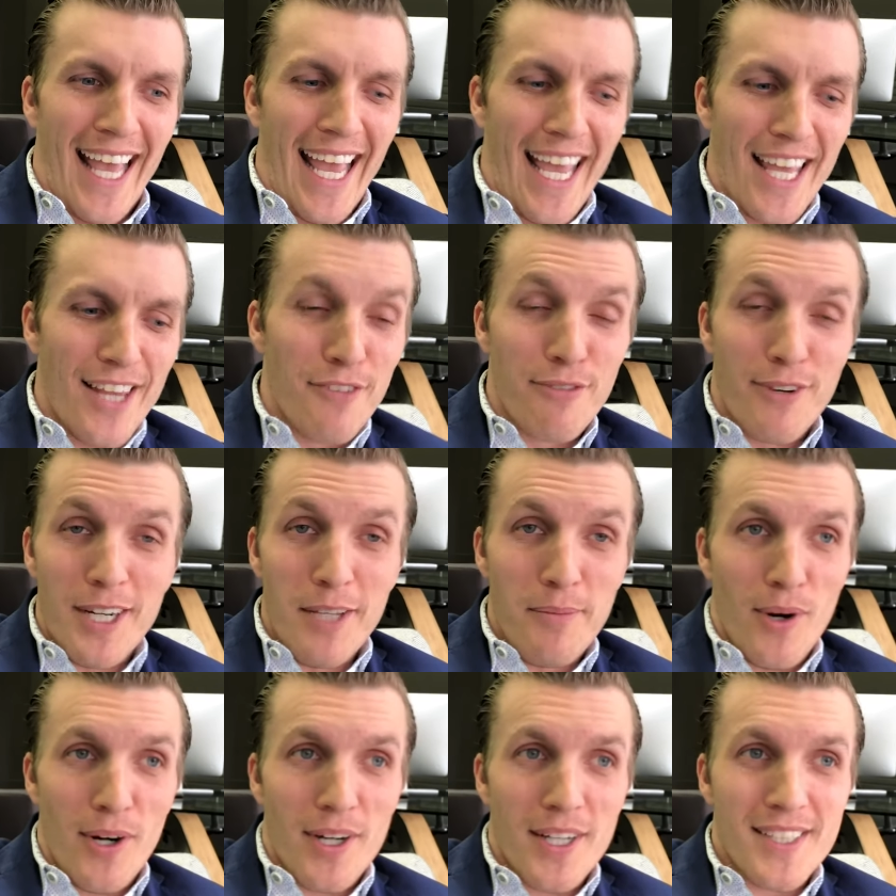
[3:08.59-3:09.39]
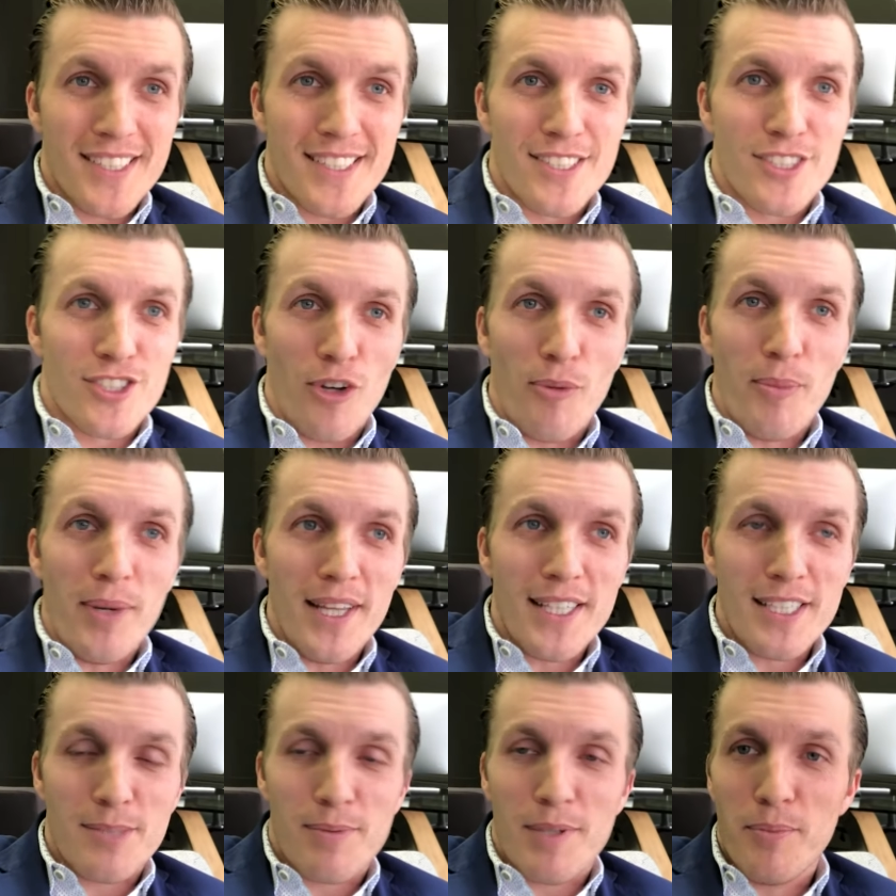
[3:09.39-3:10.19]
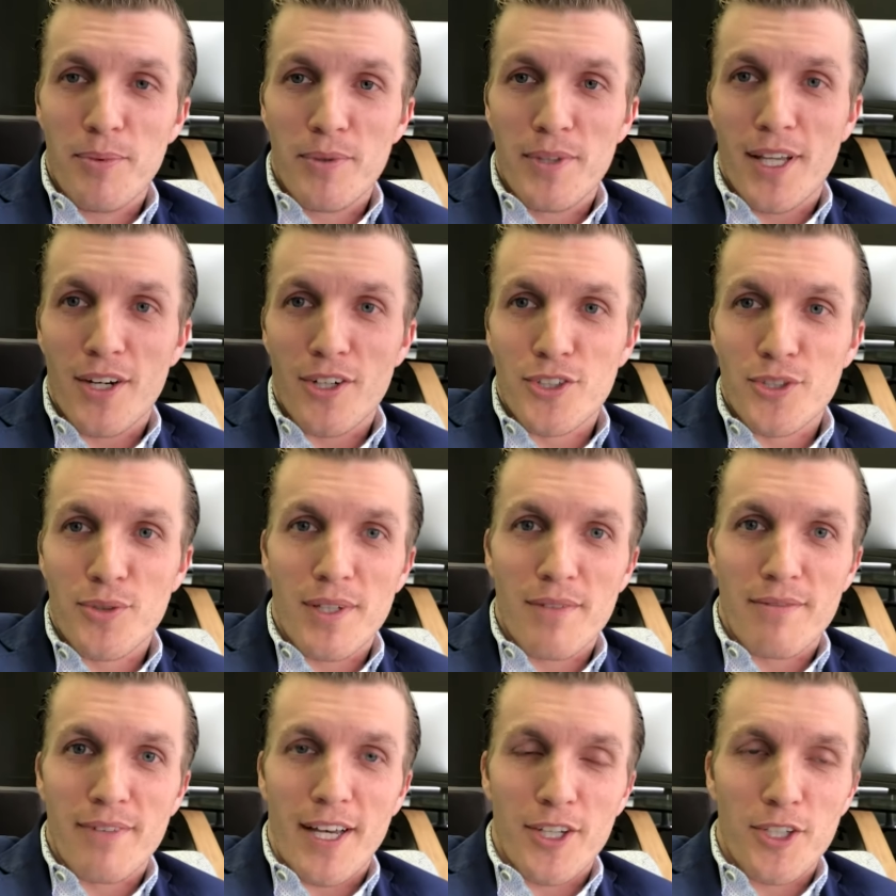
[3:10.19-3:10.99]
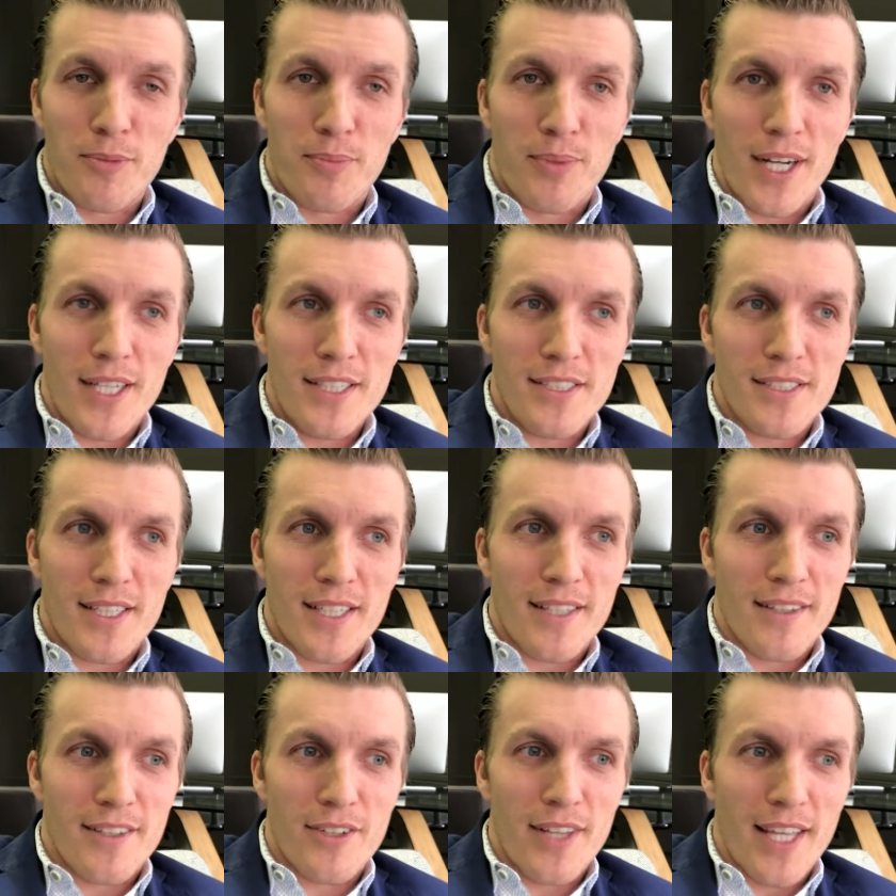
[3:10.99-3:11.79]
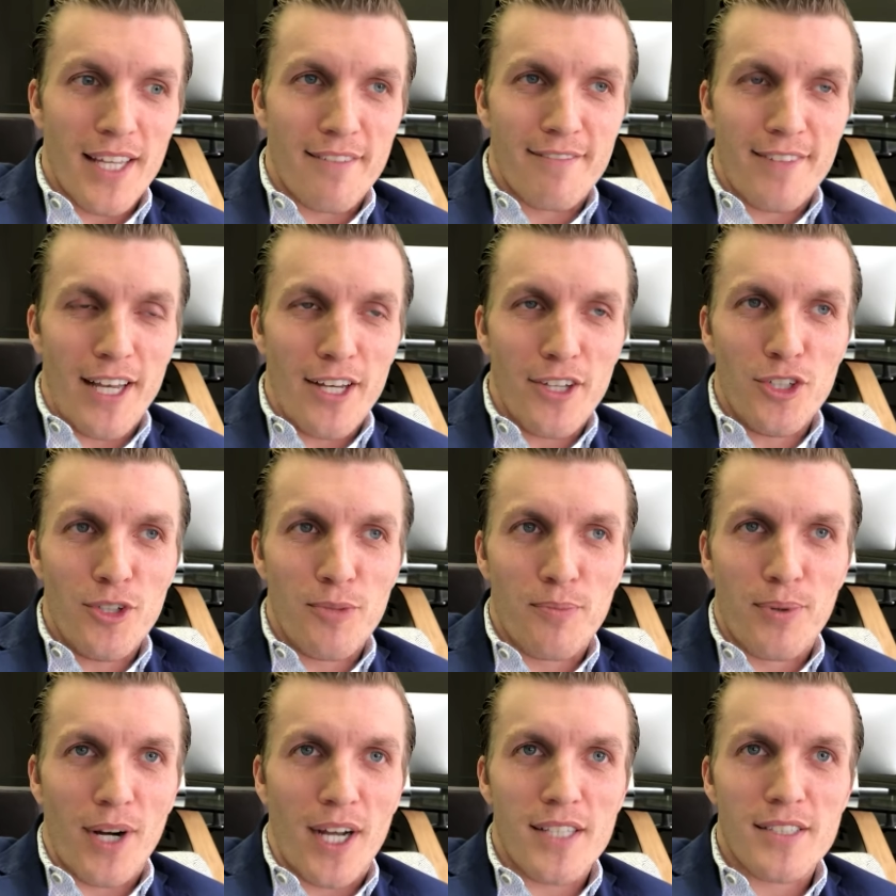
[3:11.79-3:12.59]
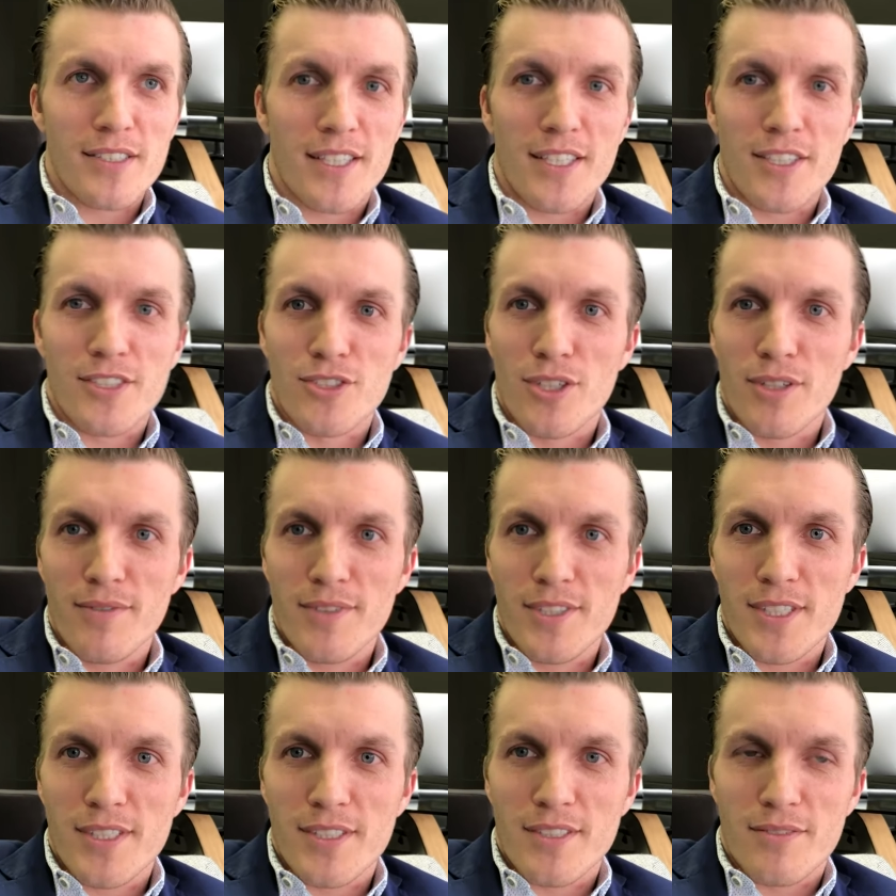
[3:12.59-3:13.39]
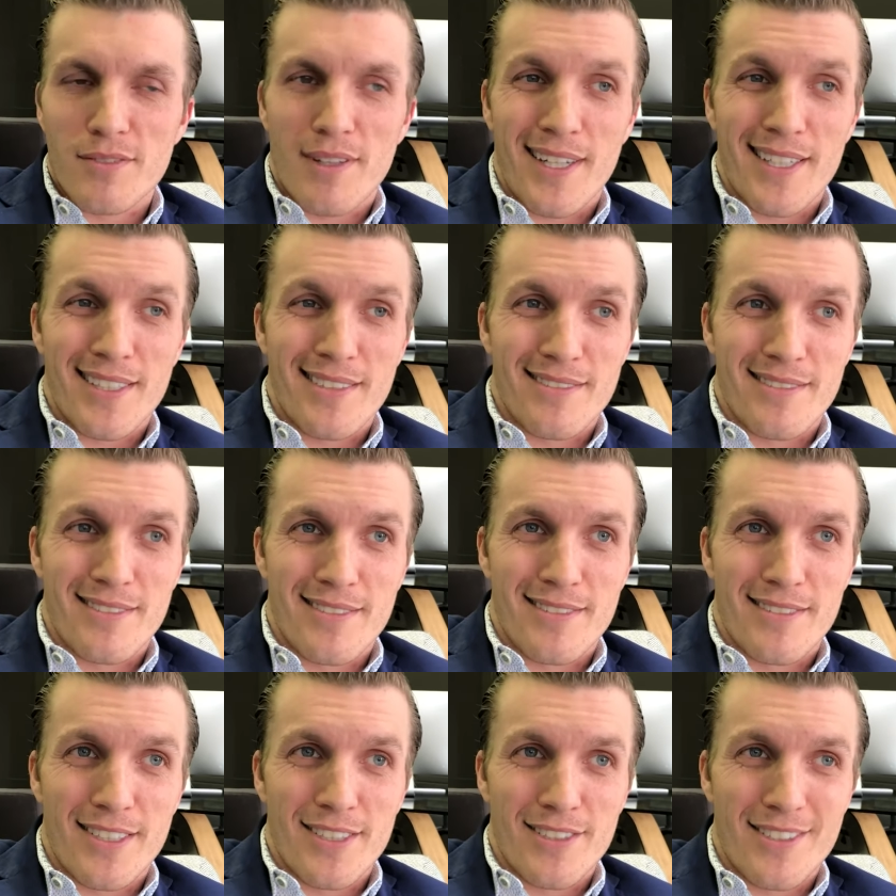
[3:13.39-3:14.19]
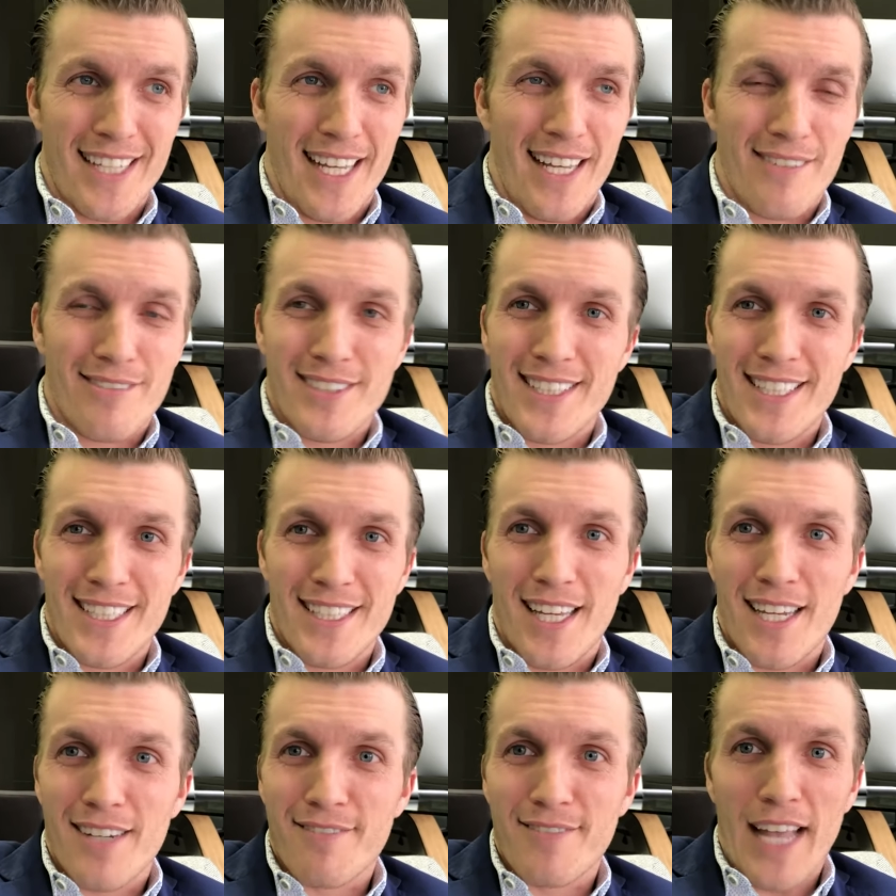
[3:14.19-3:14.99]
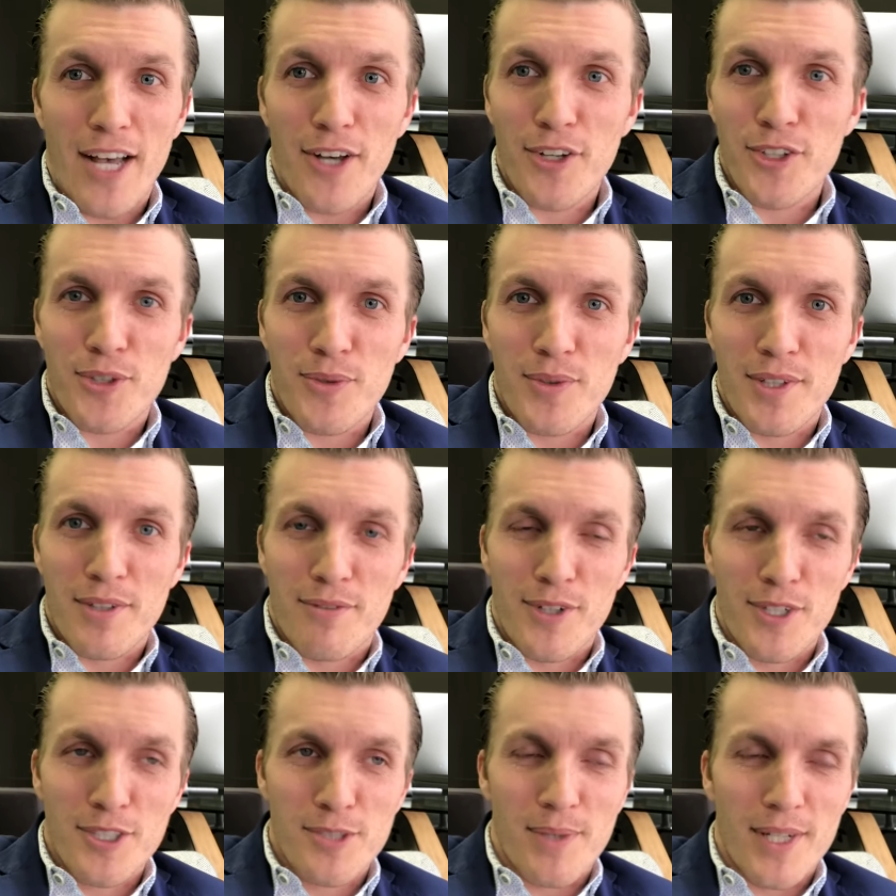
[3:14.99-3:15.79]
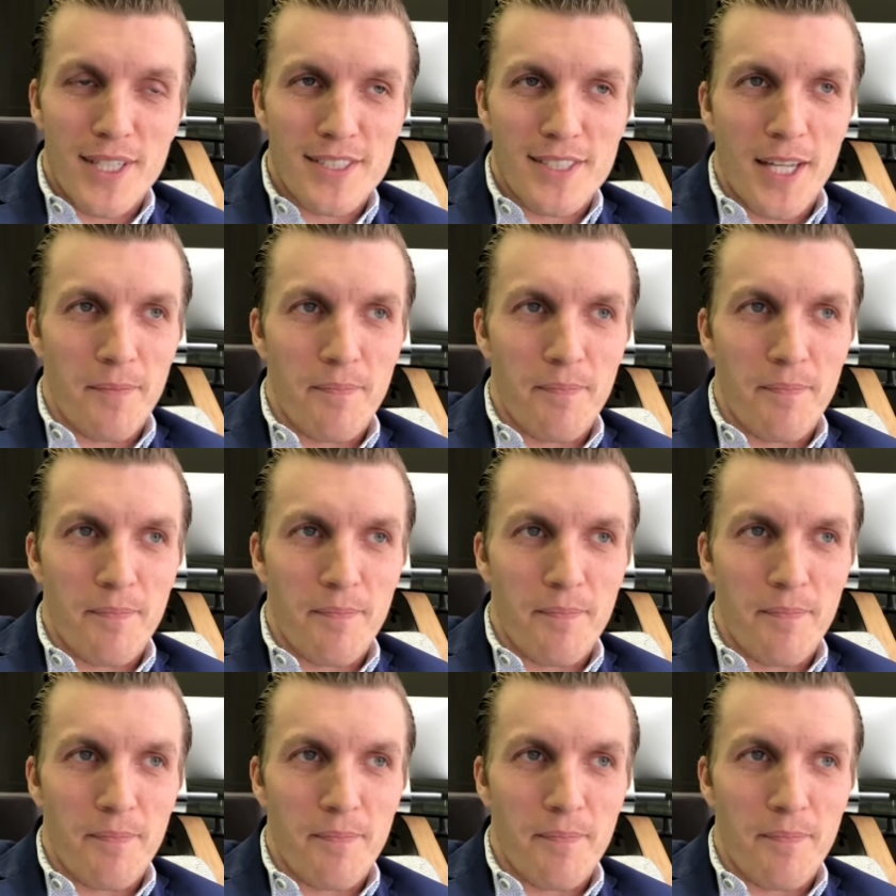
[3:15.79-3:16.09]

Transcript: And the funny part is so many of these people that are doing value pricing, they're like value pricing services that there's not really a lot of value in the first place.